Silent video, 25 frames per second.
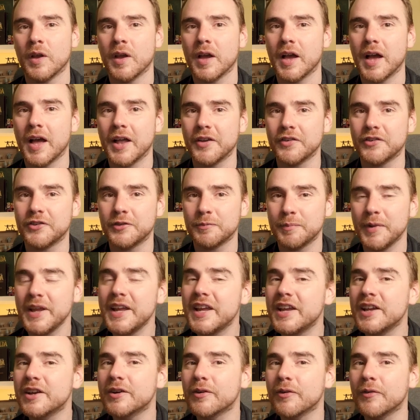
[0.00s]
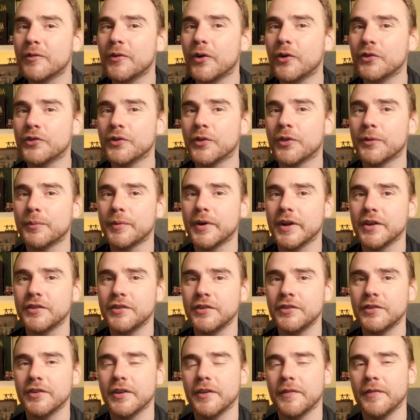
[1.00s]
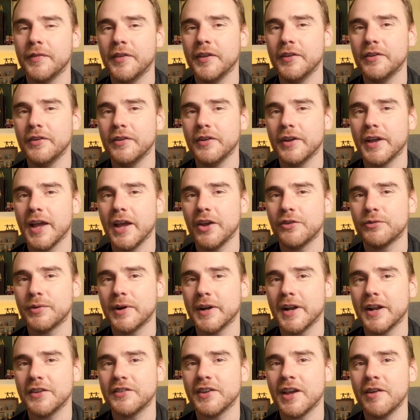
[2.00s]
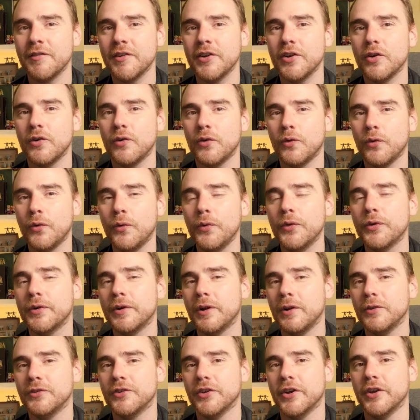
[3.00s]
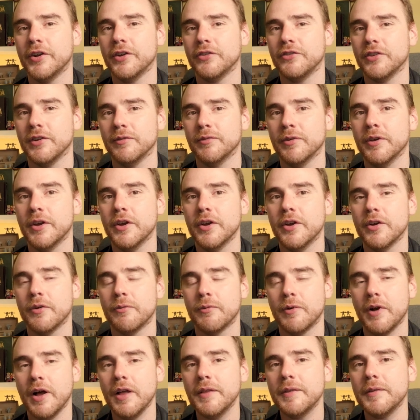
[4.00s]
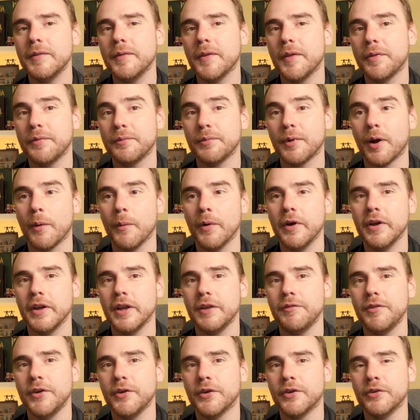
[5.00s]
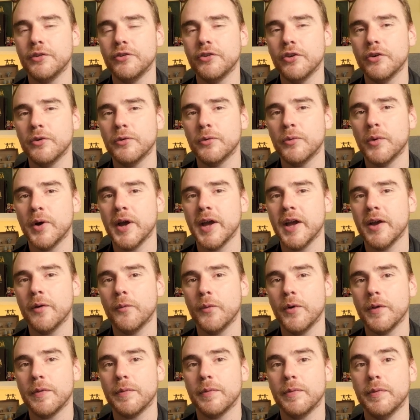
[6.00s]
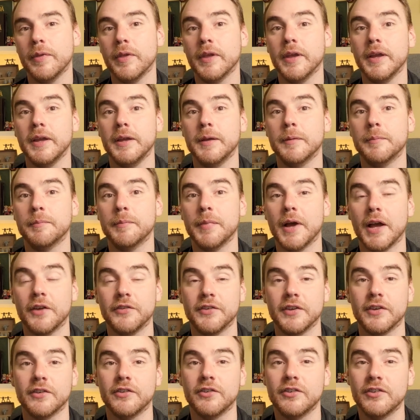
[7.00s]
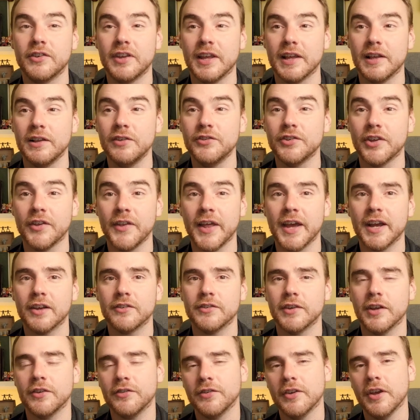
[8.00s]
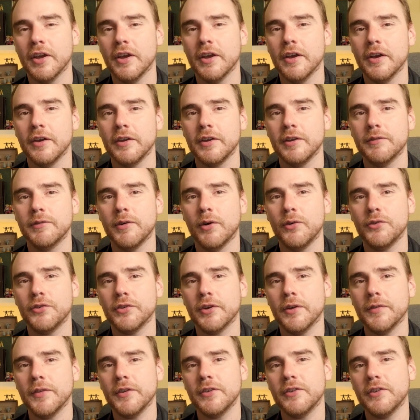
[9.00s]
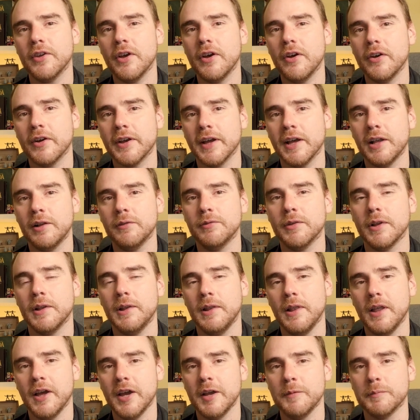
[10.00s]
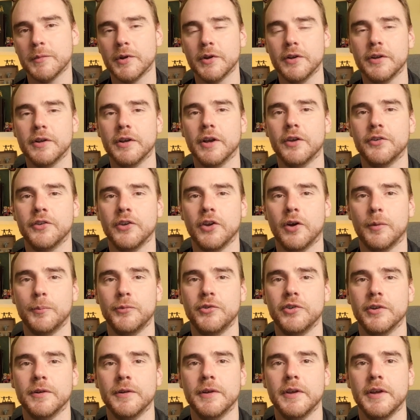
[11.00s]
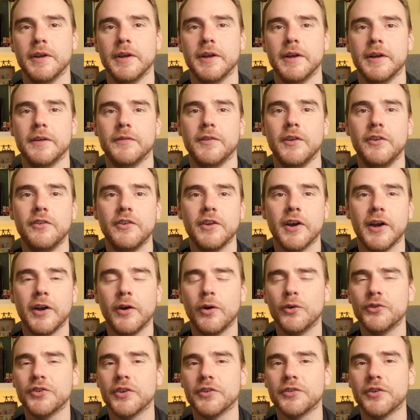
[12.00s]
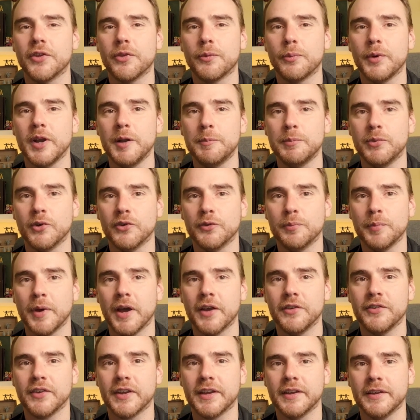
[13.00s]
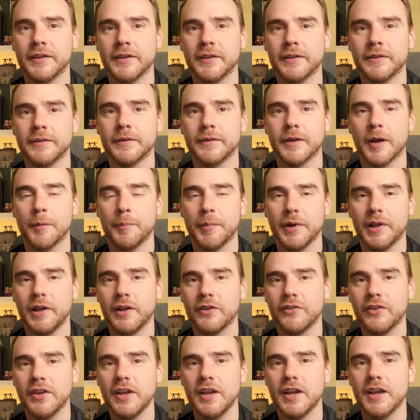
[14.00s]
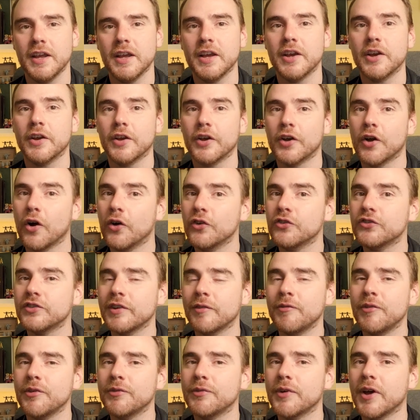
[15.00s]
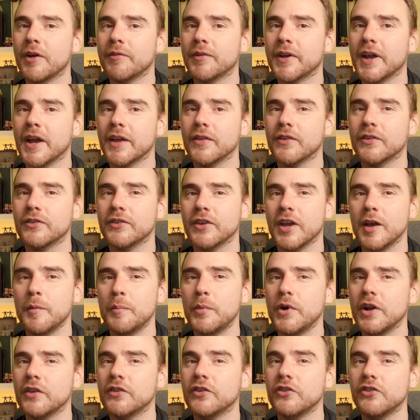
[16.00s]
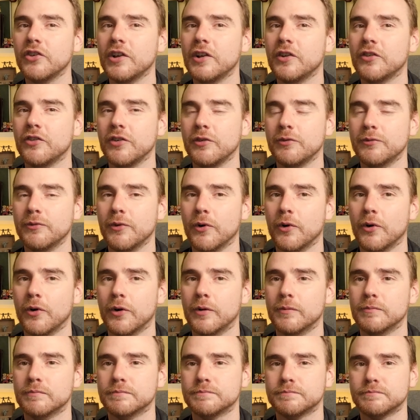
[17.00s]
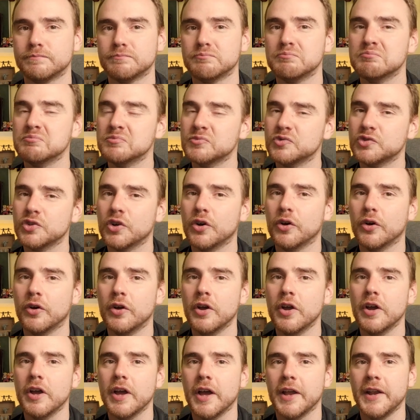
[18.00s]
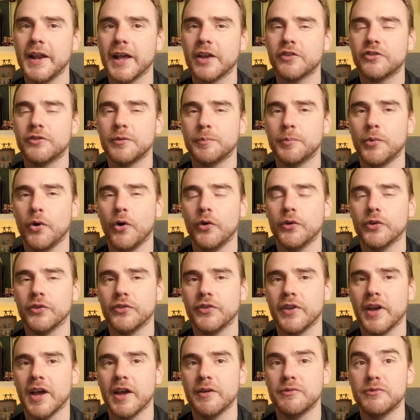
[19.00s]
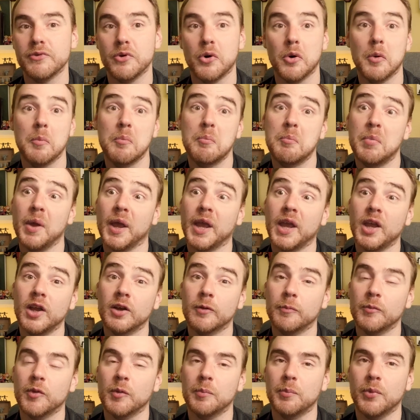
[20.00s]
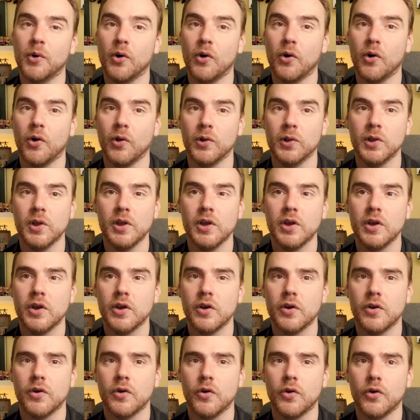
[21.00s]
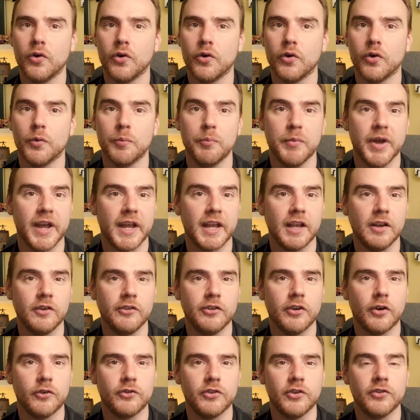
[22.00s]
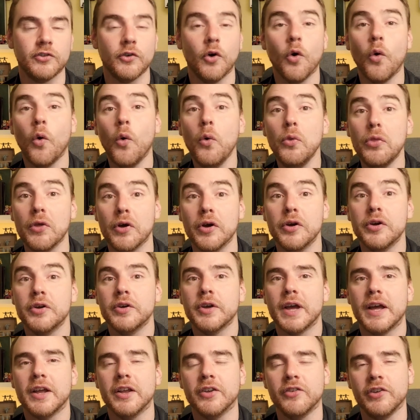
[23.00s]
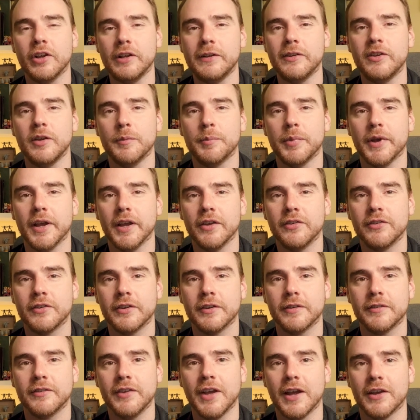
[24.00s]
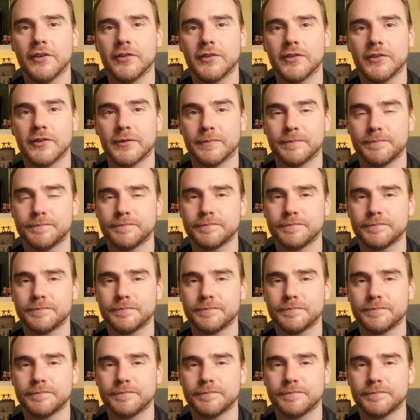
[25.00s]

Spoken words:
And speaking of those other races, the Chaos Renegades have an other alternative. Rather than the thrower, if you can do away with the passing skills and access, you've also got the Dark Elf lineman as an option. This guy also has a 3+ passing ability and costs 75k the same, but it's agility 4. So an extra bonus there for picking up the ball or making dodges or other agility based tasks.